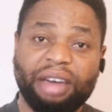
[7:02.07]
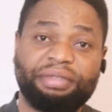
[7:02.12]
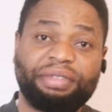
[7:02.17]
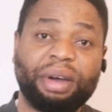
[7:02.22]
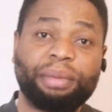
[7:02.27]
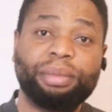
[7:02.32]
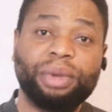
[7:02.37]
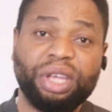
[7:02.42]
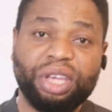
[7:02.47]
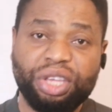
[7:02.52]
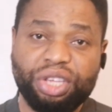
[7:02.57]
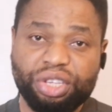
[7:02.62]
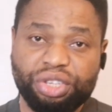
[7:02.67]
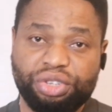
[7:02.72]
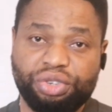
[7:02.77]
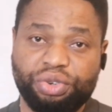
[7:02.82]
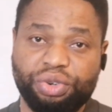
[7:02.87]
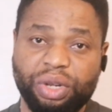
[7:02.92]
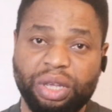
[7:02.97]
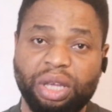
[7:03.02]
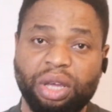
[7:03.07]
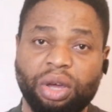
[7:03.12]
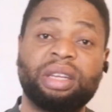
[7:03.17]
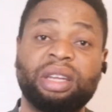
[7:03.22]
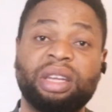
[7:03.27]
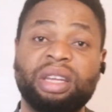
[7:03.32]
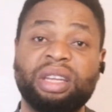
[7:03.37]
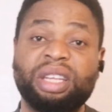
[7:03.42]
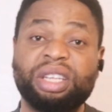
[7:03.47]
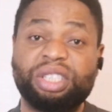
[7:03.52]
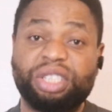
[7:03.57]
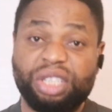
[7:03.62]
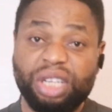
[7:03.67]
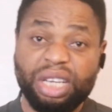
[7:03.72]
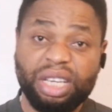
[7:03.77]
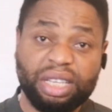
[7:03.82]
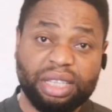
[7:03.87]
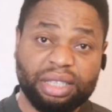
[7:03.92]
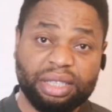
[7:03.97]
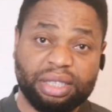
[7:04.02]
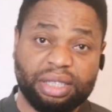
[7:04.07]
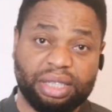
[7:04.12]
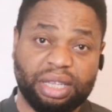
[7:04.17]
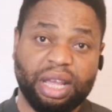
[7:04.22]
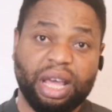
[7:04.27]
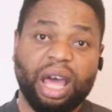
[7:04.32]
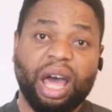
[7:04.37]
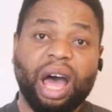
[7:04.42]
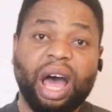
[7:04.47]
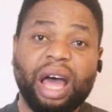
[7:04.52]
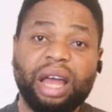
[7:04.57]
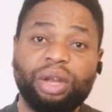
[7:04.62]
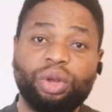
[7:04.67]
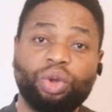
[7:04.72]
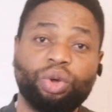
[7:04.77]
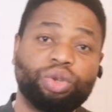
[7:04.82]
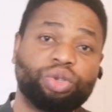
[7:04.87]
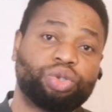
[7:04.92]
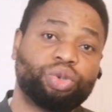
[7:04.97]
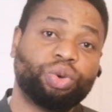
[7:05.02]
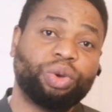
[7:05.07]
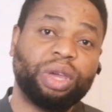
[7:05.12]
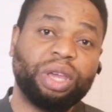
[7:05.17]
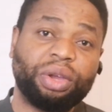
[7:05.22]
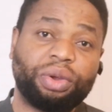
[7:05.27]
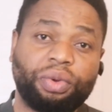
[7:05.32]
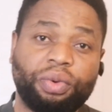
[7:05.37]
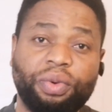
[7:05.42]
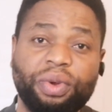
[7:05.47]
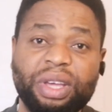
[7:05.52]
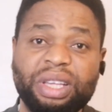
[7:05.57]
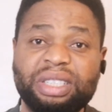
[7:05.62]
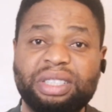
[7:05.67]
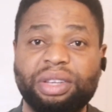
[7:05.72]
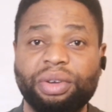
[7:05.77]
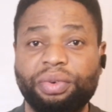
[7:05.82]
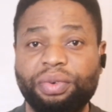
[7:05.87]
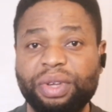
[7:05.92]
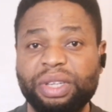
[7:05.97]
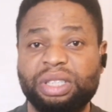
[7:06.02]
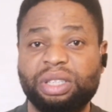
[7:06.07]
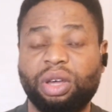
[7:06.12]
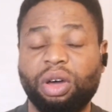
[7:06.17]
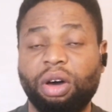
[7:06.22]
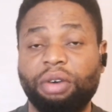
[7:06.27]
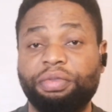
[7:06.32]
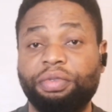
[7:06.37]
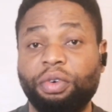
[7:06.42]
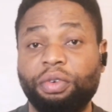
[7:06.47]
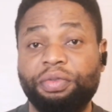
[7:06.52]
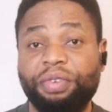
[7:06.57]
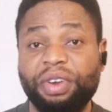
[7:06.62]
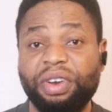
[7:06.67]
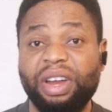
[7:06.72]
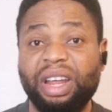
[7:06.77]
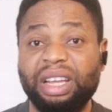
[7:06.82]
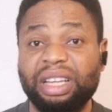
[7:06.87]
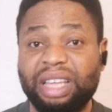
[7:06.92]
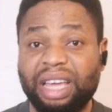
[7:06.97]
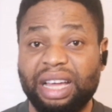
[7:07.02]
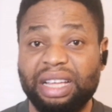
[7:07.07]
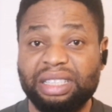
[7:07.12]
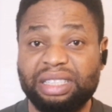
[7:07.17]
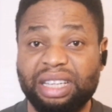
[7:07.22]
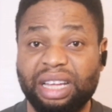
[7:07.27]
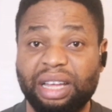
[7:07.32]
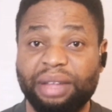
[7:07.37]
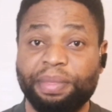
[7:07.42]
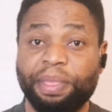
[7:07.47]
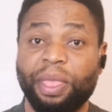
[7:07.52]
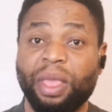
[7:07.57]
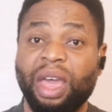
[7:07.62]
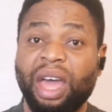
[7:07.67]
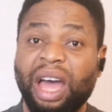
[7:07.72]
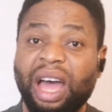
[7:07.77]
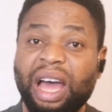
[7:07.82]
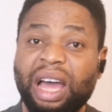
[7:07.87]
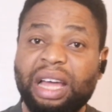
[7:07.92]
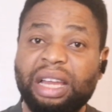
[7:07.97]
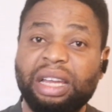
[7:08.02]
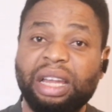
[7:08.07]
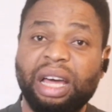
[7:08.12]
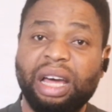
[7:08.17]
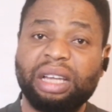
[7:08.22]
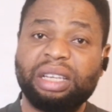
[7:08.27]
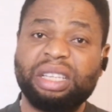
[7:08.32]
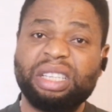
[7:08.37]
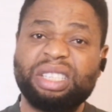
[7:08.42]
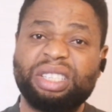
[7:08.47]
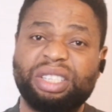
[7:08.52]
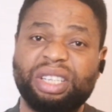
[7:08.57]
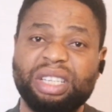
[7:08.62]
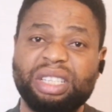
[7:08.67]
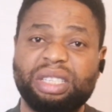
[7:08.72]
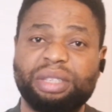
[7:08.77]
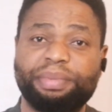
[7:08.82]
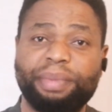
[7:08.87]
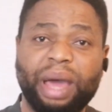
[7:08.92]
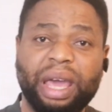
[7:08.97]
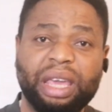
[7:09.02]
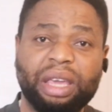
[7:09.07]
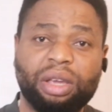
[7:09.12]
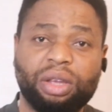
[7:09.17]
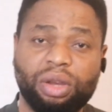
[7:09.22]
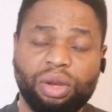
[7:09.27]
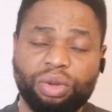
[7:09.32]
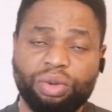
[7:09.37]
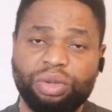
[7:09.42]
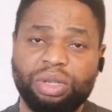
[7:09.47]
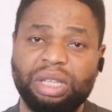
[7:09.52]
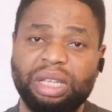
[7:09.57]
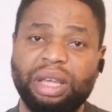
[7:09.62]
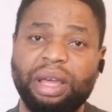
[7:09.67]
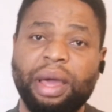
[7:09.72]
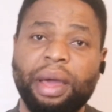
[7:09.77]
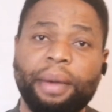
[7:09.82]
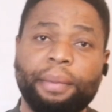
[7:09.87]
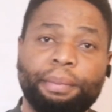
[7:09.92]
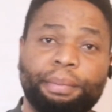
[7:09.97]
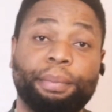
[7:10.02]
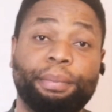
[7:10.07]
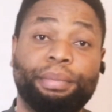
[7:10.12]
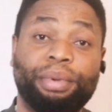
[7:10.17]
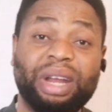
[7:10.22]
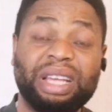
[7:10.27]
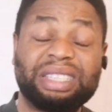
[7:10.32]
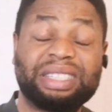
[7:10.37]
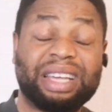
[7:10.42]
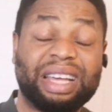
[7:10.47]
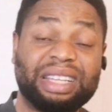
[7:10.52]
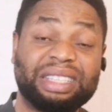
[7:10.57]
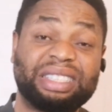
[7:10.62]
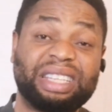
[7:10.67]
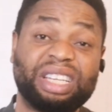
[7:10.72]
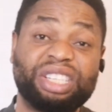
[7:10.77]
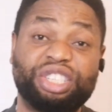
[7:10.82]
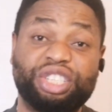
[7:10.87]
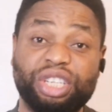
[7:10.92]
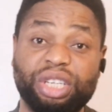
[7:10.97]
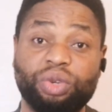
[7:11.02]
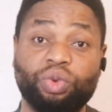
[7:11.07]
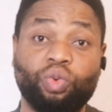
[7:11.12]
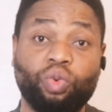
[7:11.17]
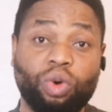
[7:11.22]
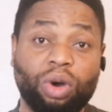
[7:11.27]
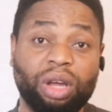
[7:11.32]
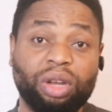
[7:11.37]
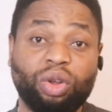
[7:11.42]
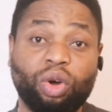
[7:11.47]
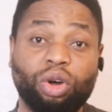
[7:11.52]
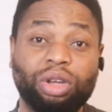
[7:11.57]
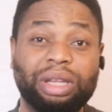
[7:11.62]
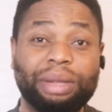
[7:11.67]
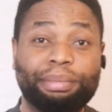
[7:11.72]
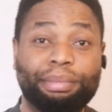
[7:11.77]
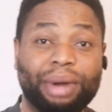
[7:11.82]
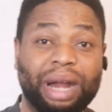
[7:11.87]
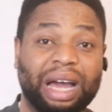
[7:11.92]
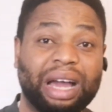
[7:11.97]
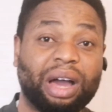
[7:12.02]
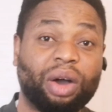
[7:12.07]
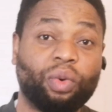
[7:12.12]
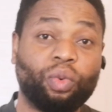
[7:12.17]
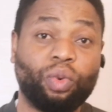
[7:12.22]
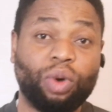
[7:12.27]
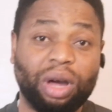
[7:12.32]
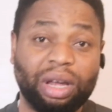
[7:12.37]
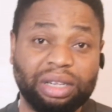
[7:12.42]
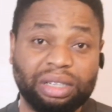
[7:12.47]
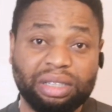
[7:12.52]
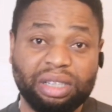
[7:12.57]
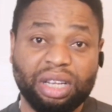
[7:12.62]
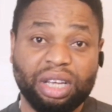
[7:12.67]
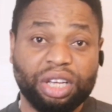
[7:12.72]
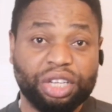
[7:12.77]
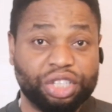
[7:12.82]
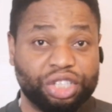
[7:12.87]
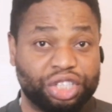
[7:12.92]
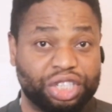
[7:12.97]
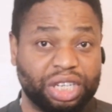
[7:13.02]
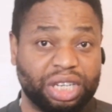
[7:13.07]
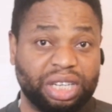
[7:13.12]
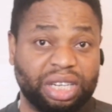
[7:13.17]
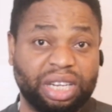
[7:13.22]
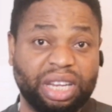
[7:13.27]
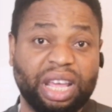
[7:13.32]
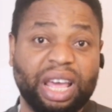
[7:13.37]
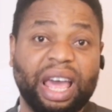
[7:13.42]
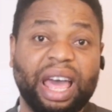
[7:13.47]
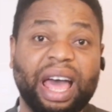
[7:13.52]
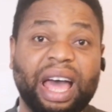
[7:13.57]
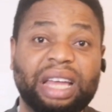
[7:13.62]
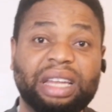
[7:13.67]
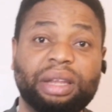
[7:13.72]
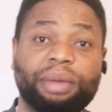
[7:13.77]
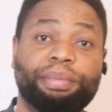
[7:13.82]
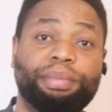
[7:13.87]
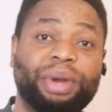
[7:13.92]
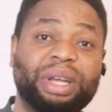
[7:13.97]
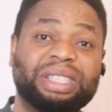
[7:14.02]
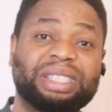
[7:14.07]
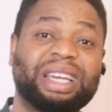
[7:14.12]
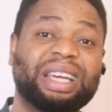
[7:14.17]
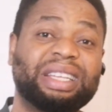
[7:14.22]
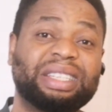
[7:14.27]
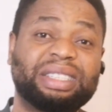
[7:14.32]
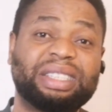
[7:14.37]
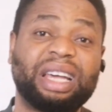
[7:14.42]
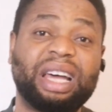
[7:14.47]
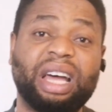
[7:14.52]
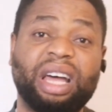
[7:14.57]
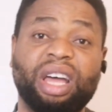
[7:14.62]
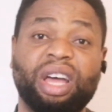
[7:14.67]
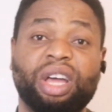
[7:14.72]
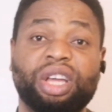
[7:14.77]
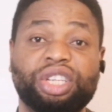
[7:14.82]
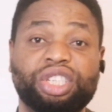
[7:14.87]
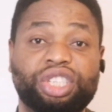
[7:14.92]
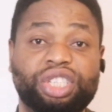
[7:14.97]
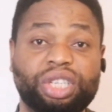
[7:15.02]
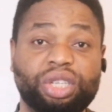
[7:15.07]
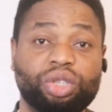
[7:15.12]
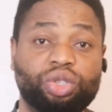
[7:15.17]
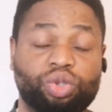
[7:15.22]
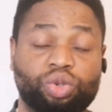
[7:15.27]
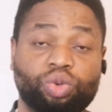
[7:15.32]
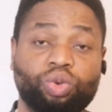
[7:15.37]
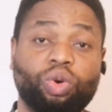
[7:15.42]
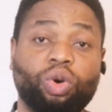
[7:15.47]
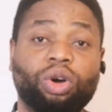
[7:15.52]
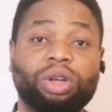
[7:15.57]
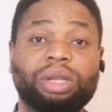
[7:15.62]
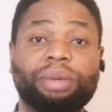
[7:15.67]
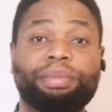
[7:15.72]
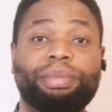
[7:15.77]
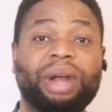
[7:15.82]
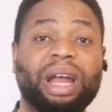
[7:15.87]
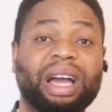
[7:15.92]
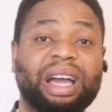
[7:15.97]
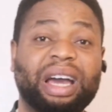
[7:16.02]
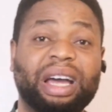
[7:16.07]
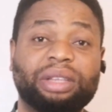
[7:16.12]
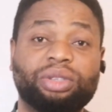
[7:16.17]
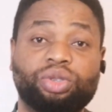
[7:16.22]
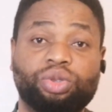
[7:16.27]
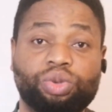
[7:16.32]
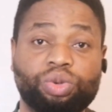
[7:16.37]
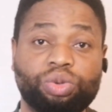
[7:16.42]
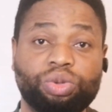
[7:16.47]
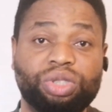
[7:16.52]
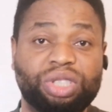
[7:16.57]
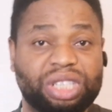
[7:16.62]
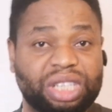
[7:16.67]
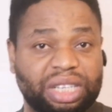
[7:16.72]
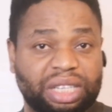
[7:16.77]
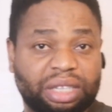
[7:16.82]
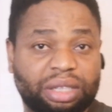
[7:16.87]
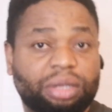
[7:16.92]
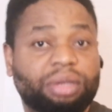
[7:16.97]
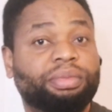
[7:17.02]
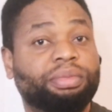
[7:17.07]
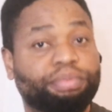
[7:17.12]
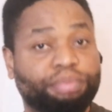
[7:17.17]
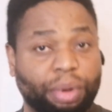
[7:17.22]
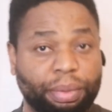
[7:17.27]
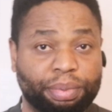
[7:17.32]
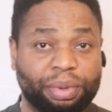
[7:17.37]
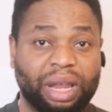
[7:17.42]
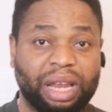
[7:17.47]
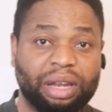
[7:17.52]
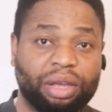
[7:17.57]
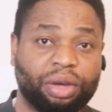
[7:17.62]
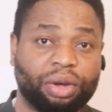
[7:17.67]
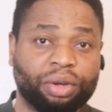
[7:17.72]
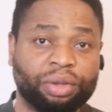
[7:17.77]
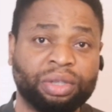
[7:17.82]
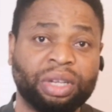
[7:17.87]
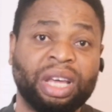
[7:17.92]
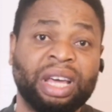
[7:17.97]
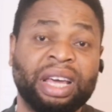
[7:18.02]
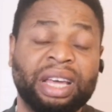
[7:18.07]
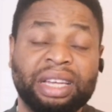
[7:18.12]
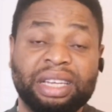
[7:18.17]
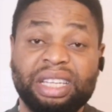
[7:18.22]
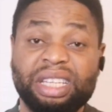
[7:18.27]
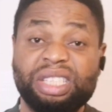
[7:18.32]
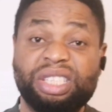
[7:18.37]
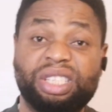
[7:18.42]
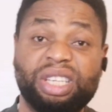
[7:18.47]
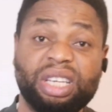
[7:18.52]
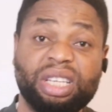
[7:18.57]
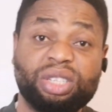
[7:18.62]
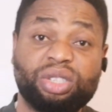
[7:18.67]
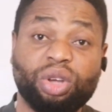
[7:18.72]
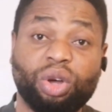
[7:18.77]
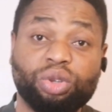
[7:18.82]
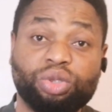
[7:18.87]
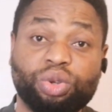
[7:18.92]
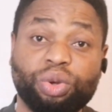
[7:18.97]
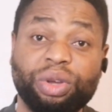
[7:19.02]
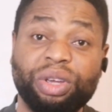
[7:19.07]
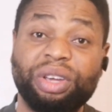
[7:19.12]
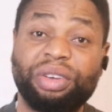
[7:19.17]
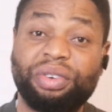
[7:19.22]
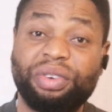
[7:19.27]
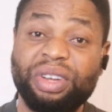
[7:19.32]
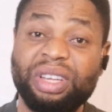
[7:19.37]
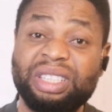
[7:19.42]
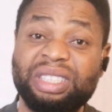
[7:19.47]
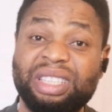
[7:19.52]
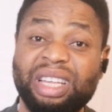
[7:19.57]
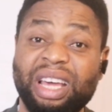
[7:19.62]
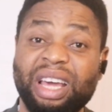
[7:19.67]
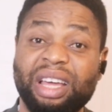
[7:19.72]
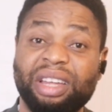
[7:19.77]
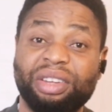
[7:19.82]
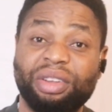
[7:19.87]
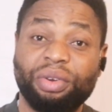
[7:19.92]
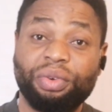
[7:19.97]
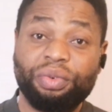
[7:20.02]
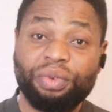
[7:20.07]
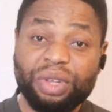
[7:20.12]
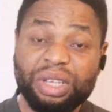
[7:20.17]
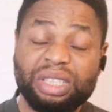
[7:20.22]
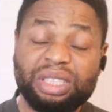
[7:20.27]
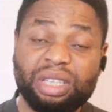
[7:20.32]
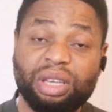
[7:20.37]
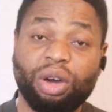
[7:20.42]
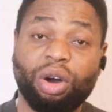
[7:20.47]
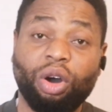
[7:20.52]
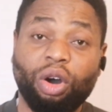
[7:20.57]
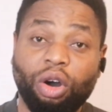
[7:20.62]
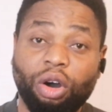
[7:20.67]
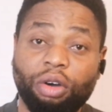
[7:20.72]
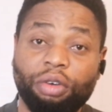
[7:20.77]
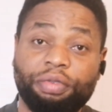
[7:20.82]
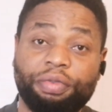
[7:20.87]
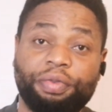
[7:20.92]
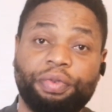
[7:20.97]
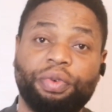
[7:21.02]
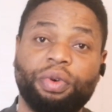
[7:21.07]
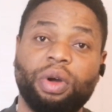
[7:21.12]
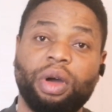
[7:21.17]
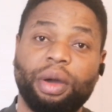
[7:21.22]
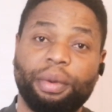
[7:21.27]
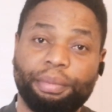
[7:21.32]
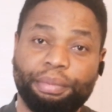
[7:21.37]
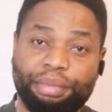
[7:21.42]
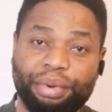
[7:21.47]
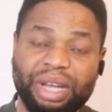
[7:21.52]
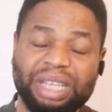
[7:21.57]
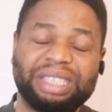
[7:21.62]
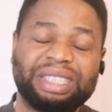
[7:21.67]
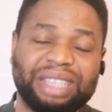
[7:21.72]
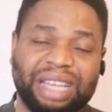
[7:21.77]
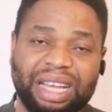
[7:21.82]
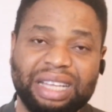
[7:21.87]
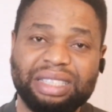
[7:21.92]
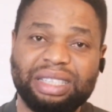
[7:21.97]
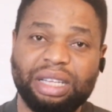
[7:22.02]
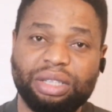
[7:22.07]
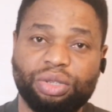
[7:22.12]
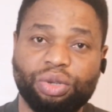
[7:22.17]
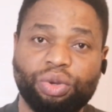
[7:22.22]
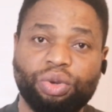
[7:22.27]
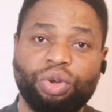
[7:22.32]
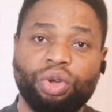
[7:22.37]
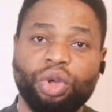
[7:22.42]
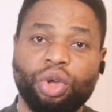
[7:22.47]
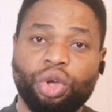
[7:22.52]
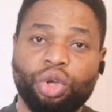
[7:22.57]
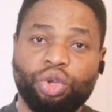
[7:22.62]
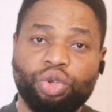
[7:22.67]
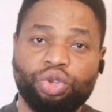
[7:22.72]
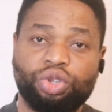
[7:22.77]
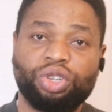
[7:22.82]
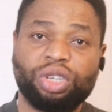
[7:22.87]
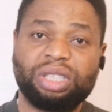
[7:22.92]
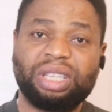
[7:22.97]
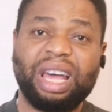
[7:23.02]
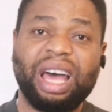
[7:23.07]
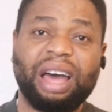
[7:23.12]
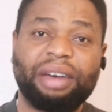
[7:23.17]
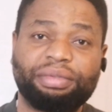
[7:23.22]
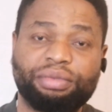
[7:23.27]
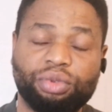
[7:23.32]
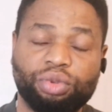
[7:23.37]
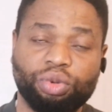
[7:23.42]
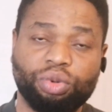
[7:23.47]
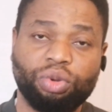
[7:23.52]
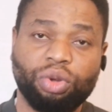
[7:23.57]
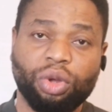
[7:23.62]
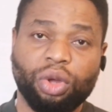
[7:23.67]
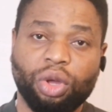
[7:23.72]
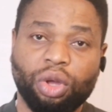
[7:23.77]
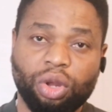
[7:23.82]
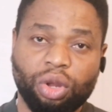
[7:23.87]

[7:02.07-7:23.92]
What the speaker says: family history. The genes are known to increase the risk of ovarian cancer, and these genes might include the breast cancer gene 1 or the BRCA1 gene, and the breast cancer gene 2 or the BRCA2 gene, popularly called. These genes also increase the risk of breast cancer, so you just have to